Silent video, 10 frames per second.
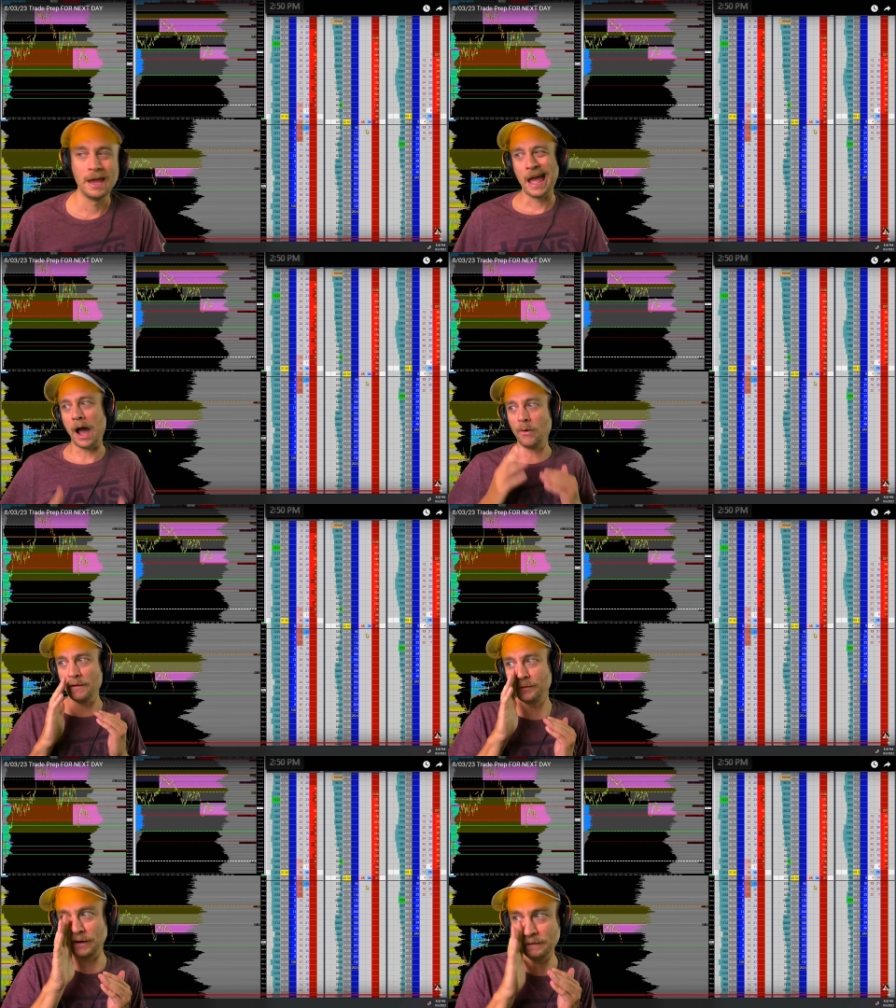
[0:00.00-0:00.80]

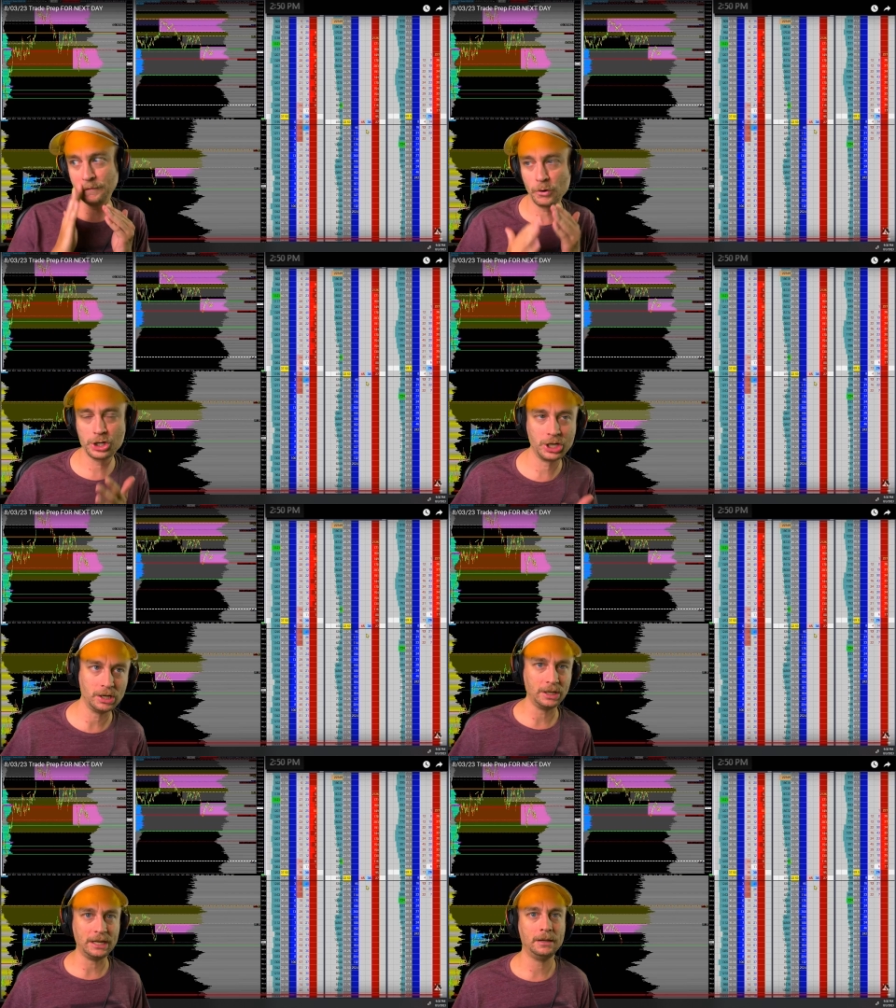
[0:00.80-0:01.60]
However,
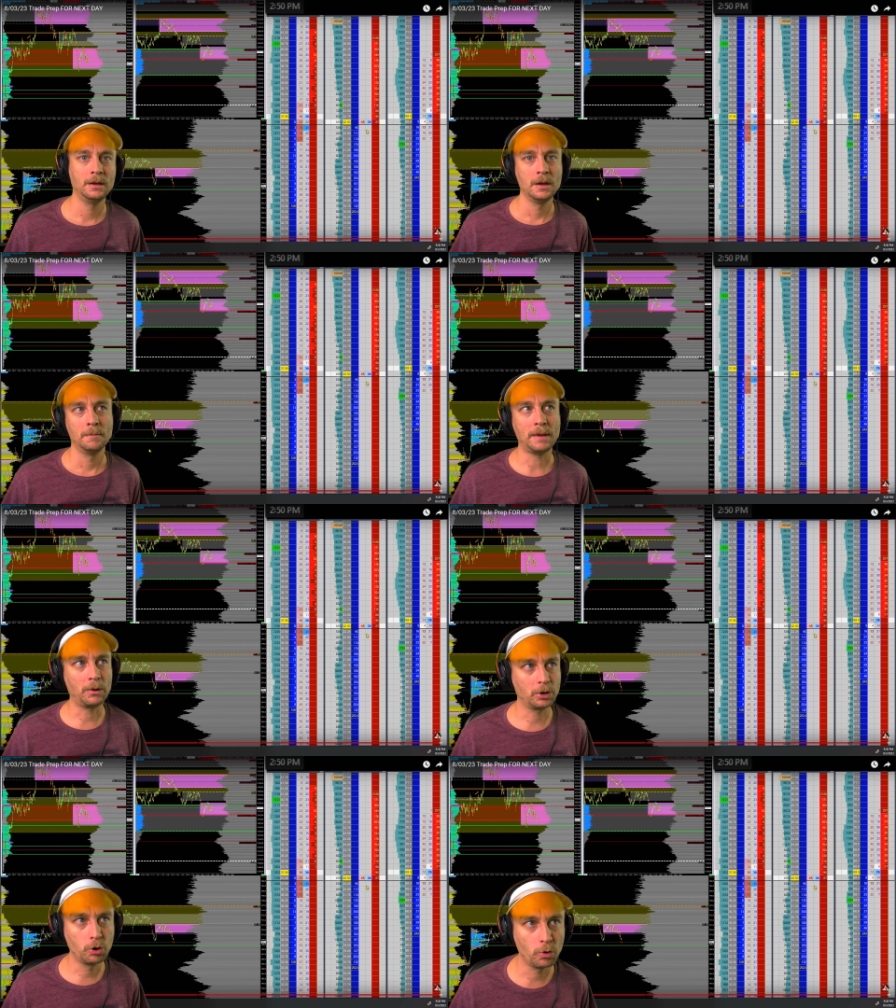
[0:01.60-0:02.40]
unfortunately, my
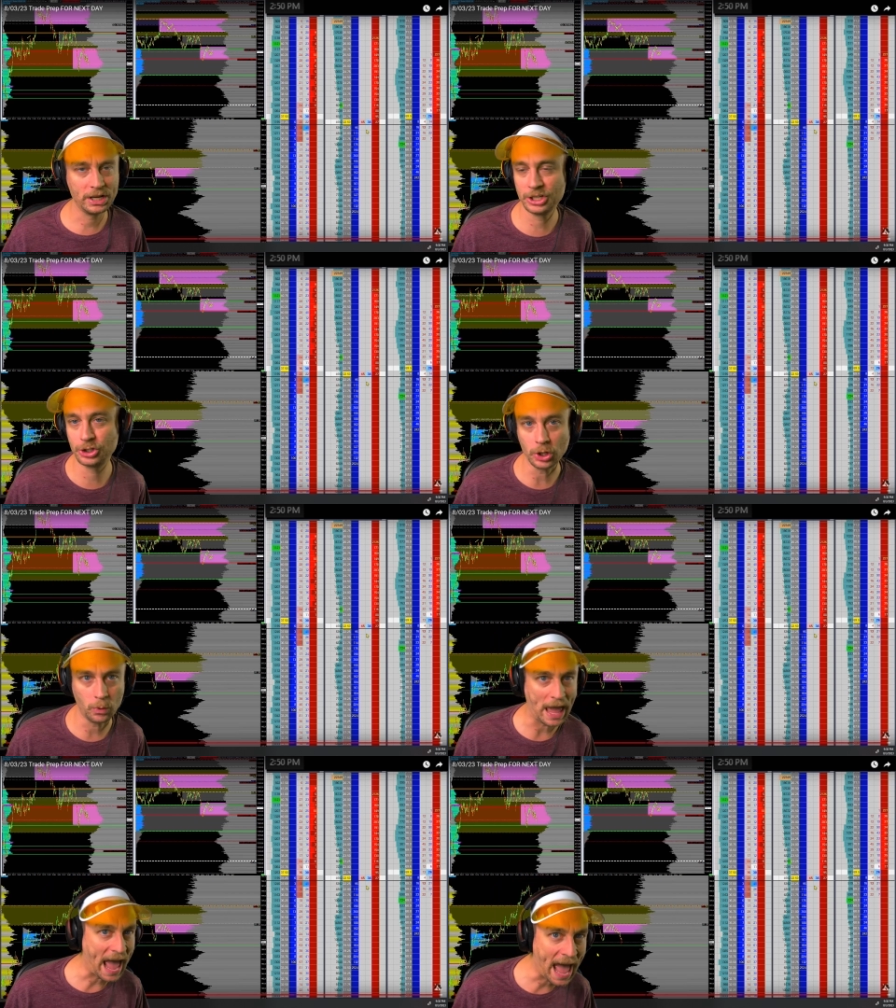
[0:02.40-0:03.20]
recordings
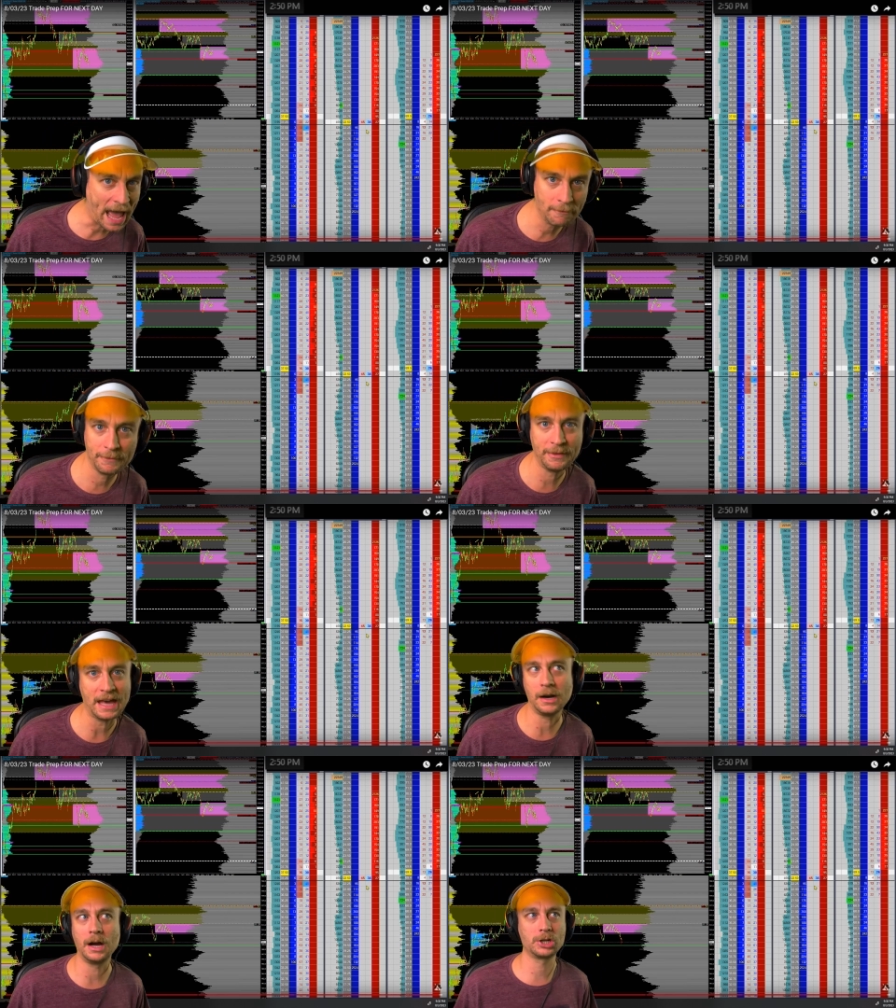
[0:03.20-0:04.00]
don't have
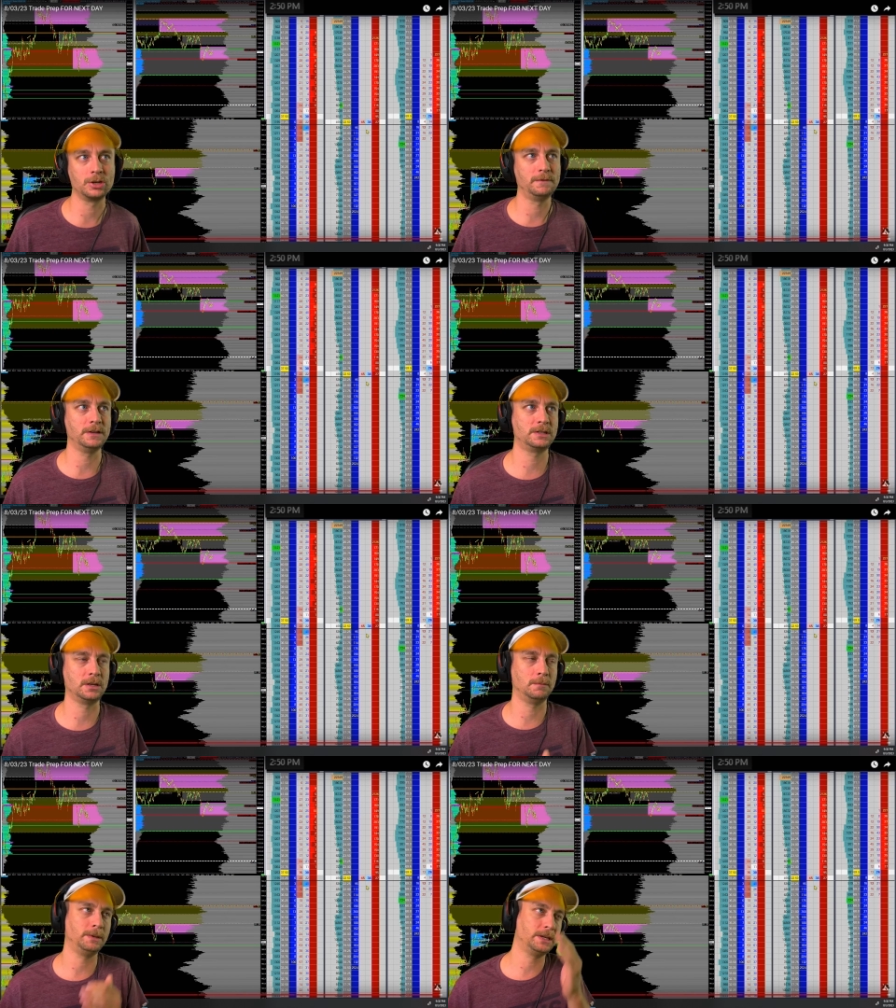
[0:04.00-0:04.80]
that auction
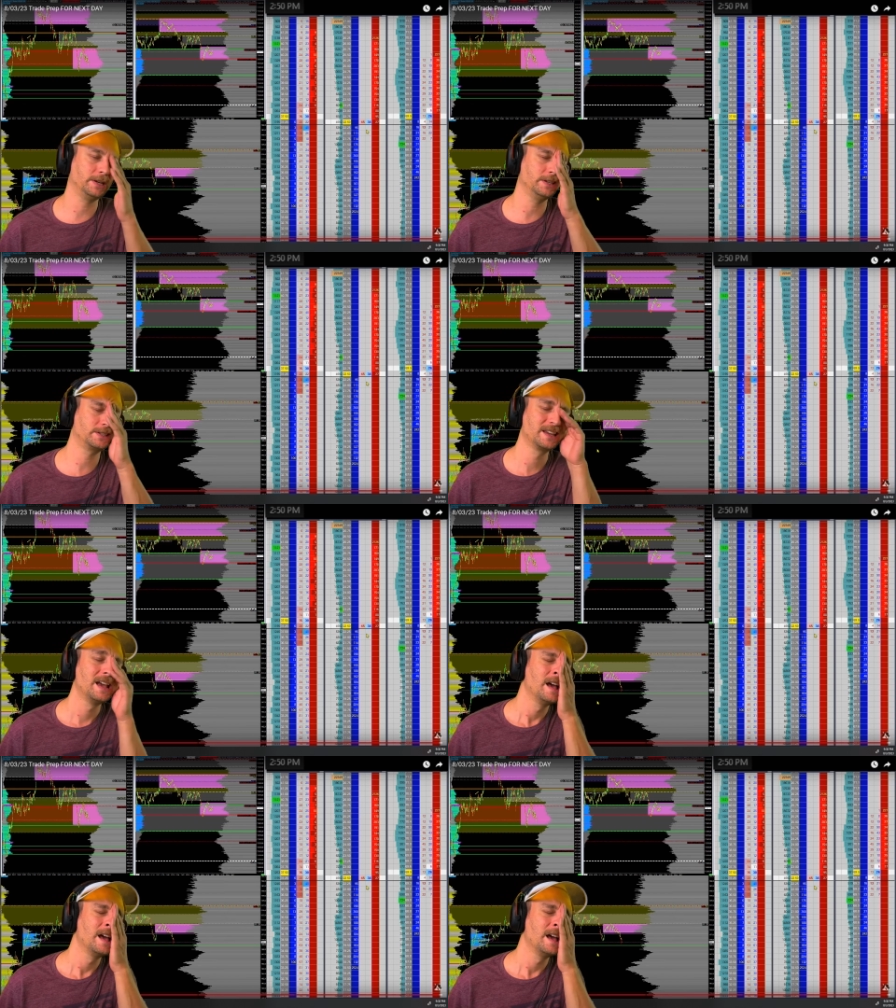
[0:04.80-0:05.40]
vista because